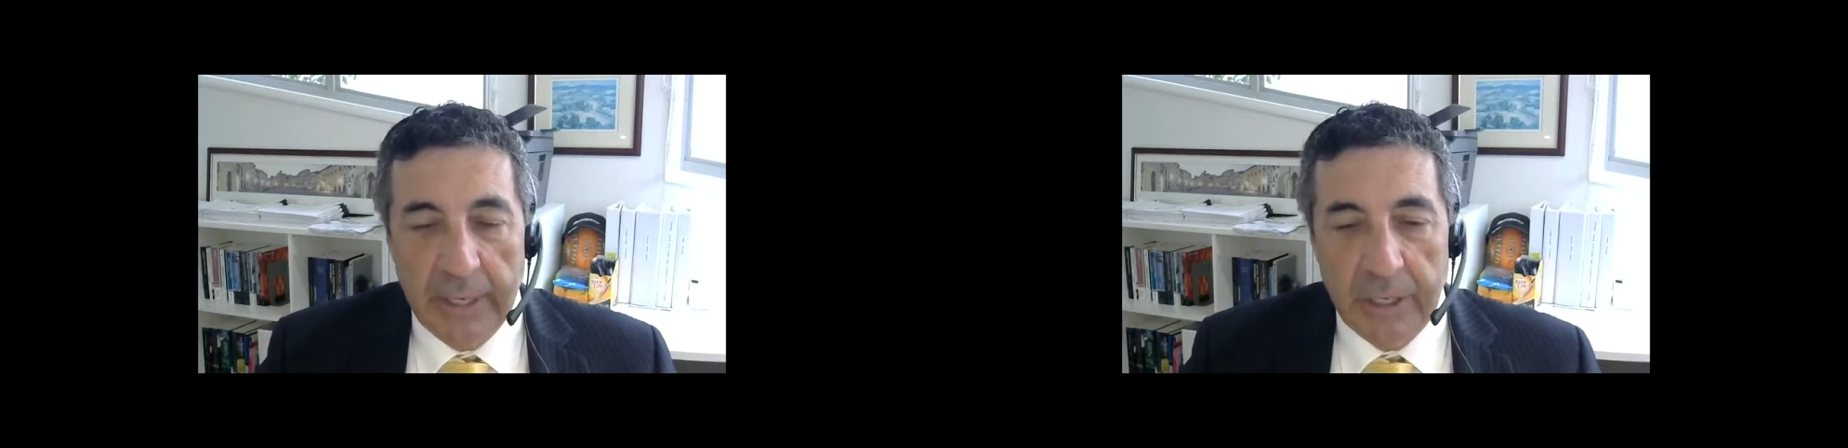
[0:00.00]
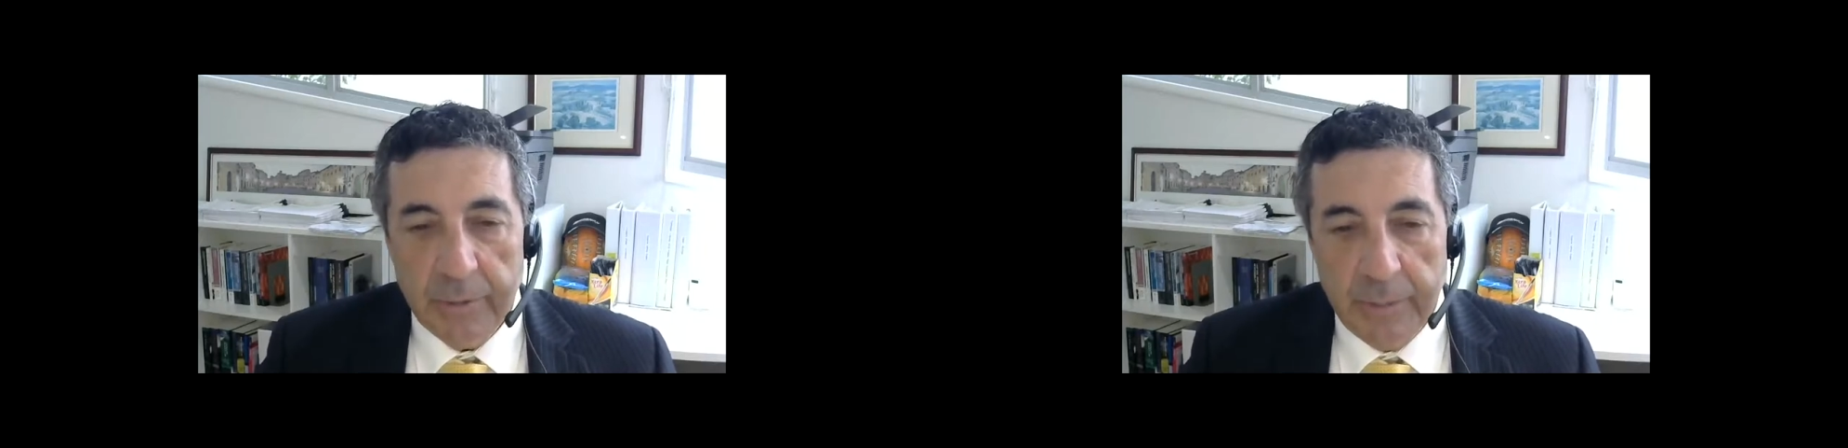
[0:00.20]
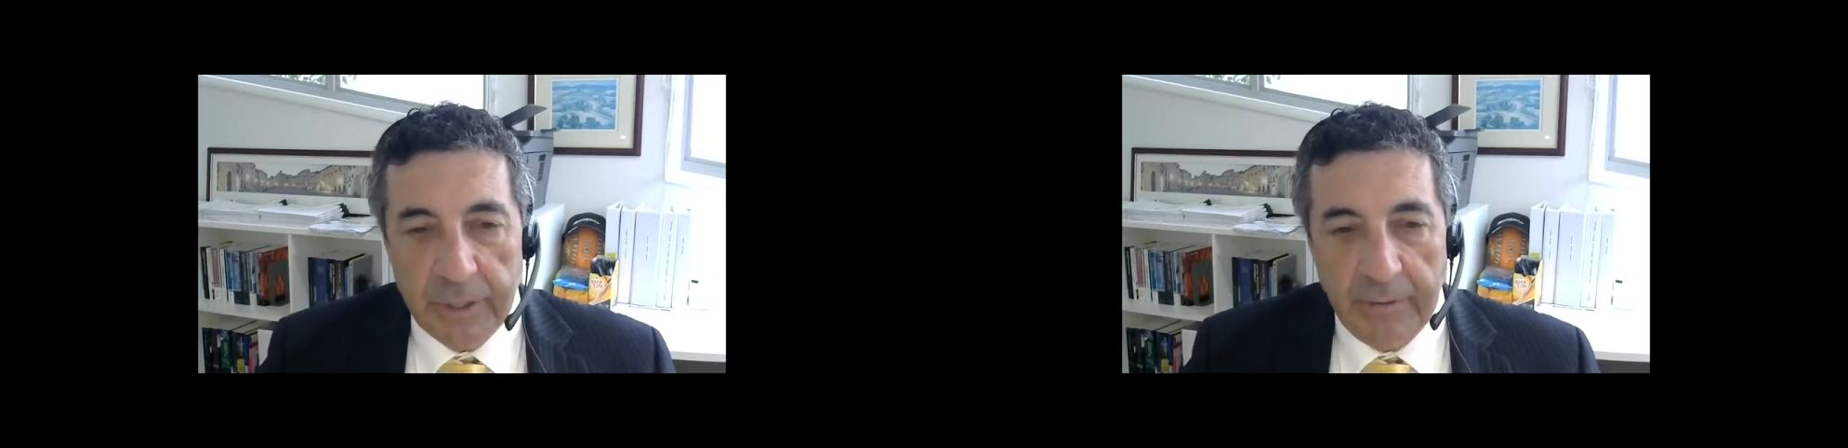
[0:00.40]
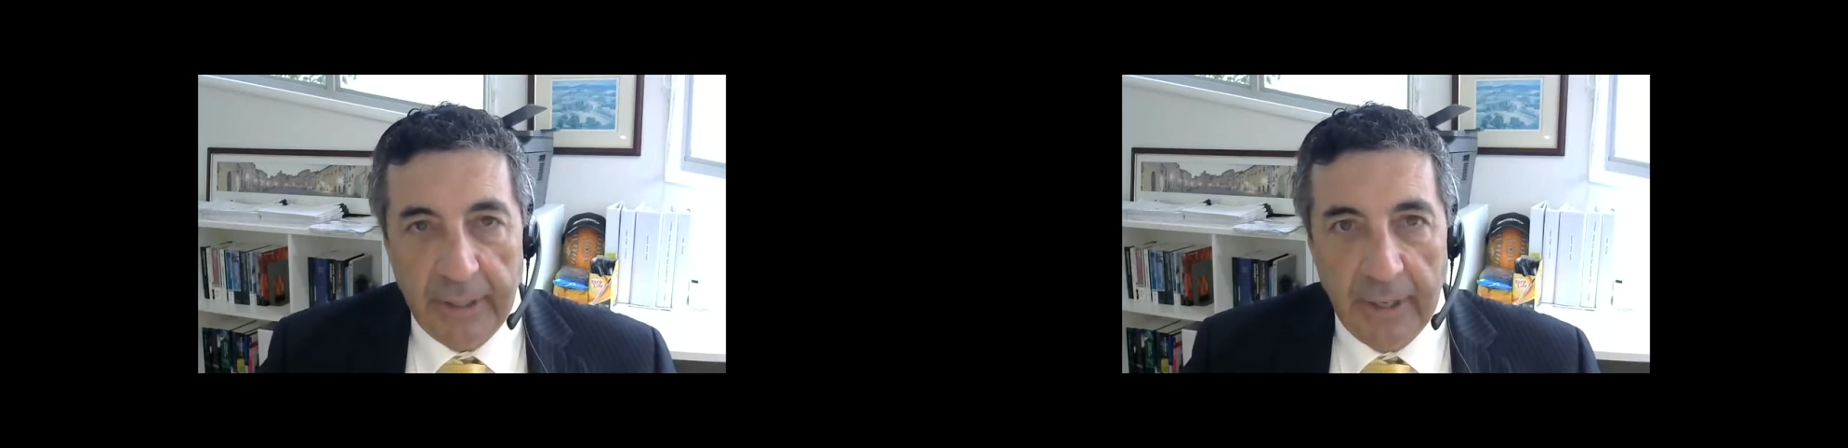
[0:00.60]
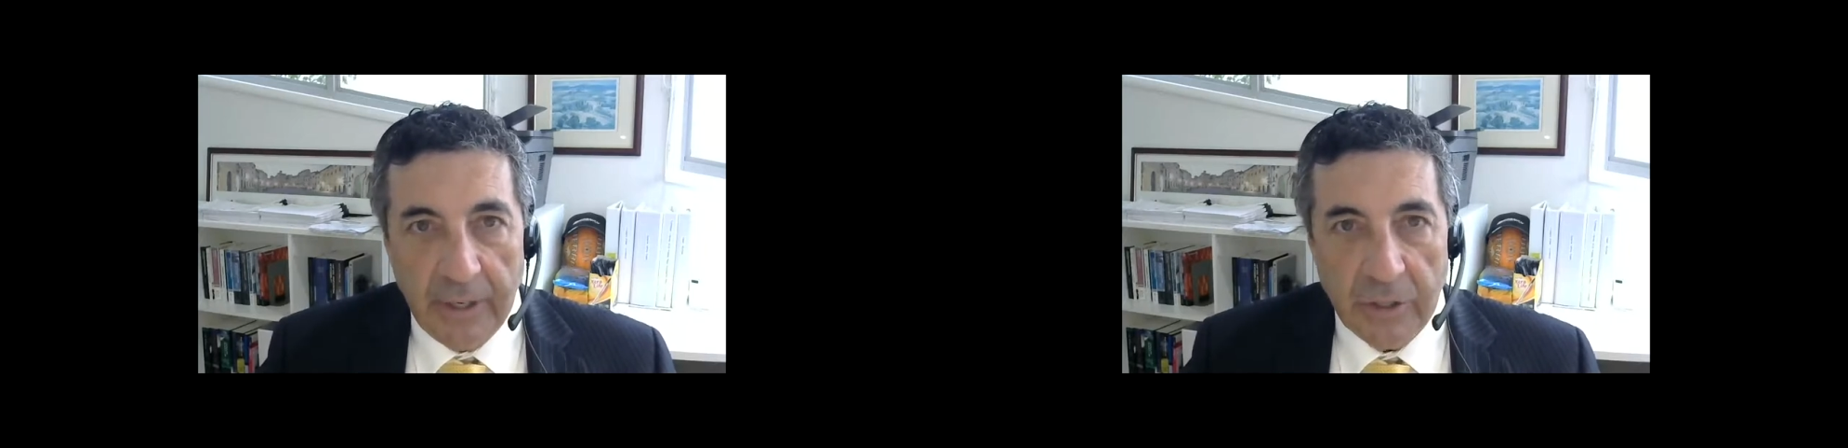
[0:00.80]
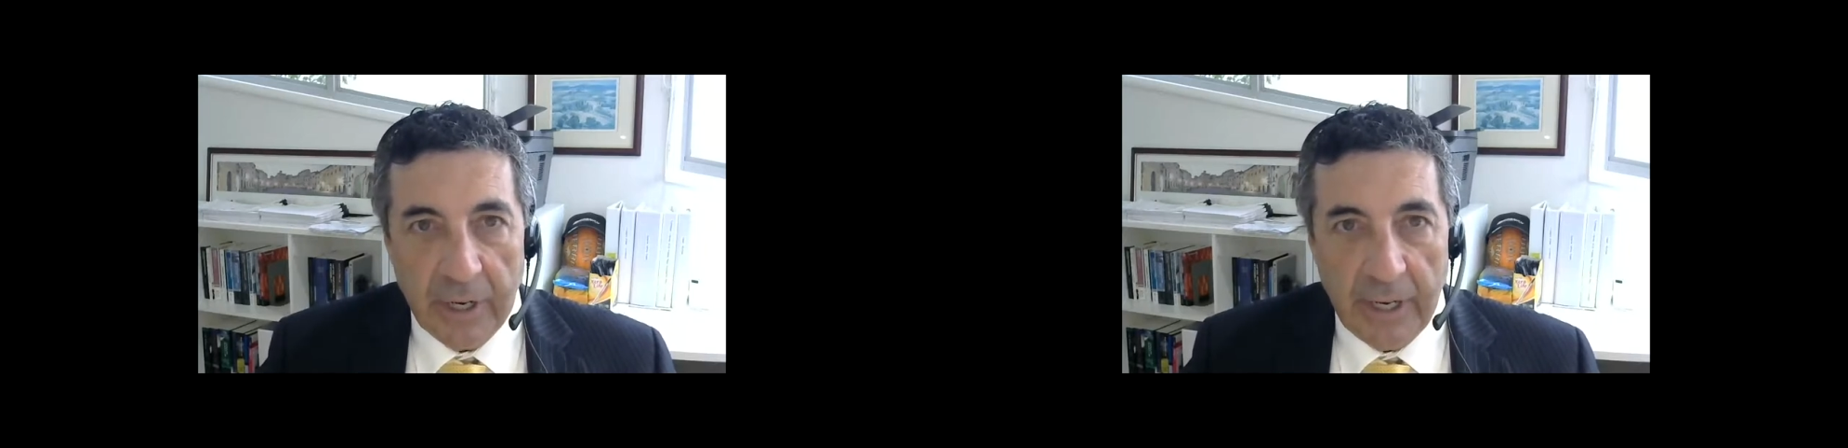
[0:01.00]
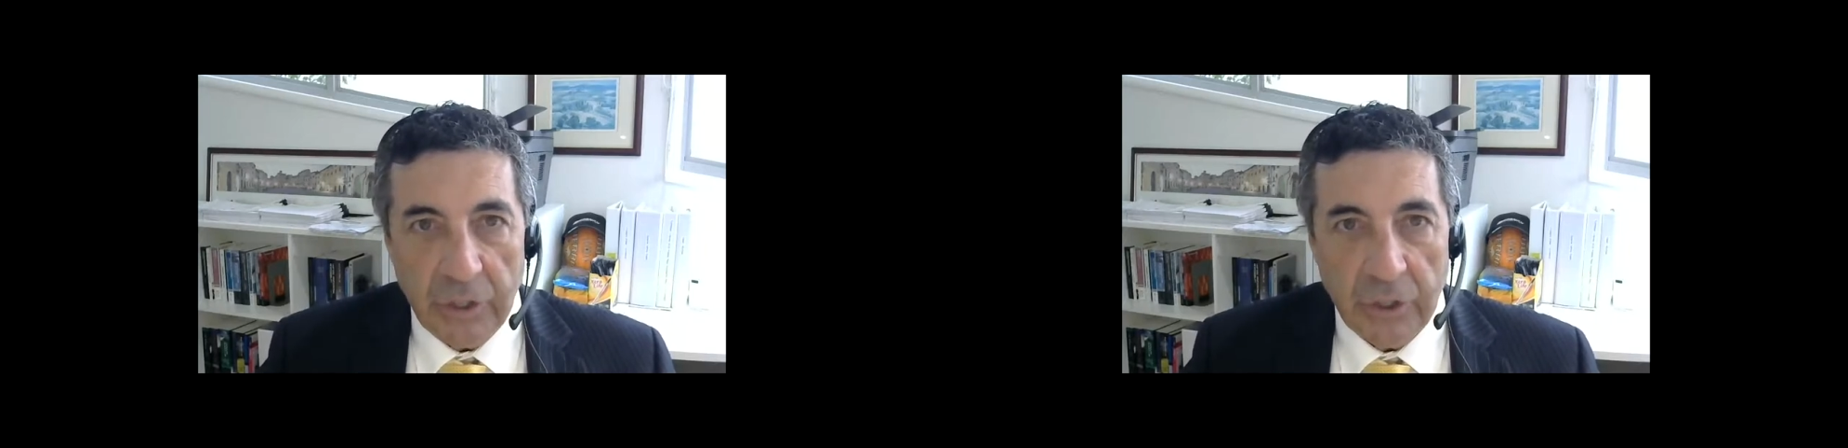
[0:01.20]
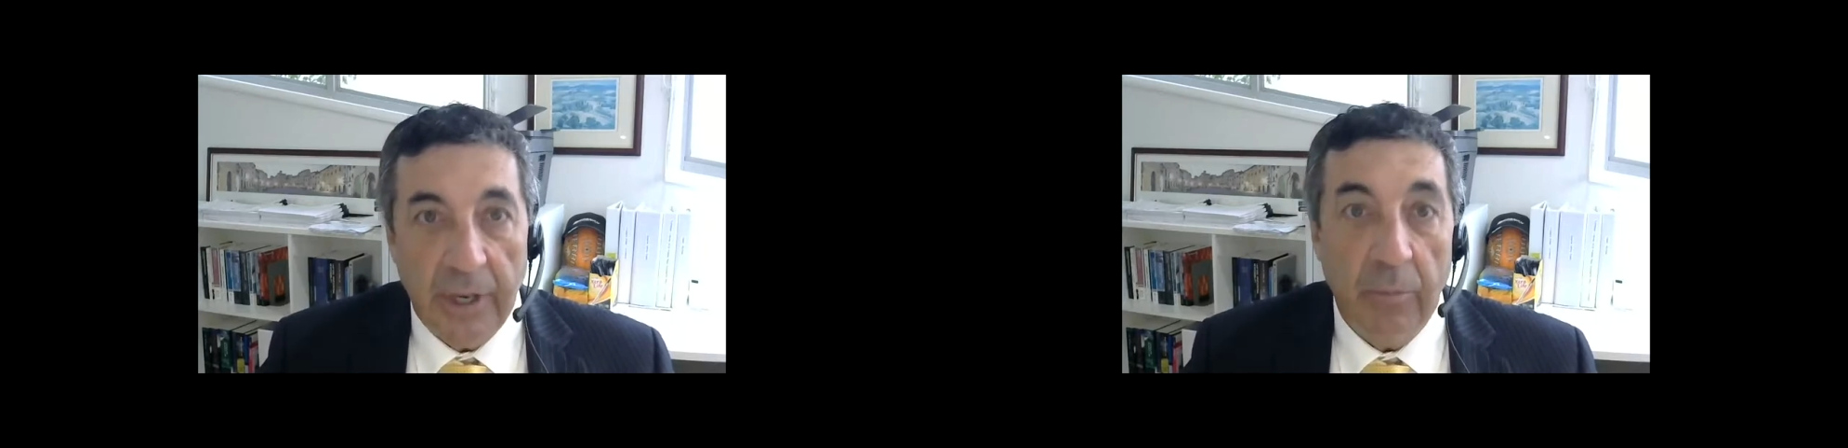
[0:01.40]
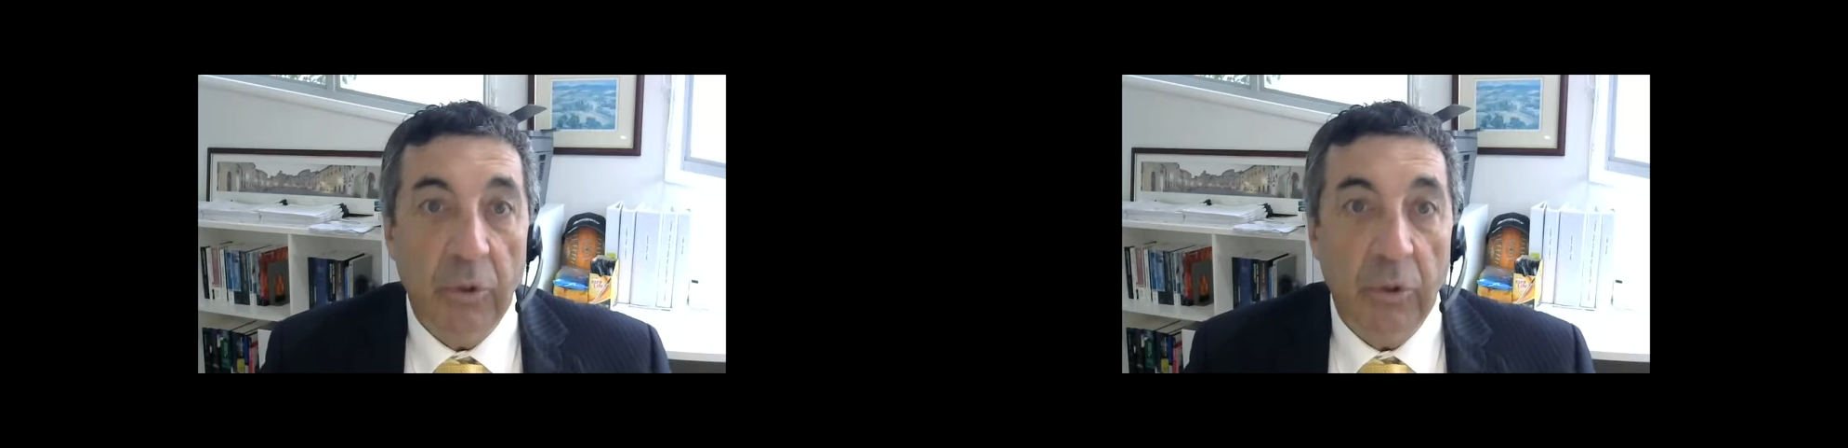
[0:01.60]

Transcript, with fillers: specific legislation and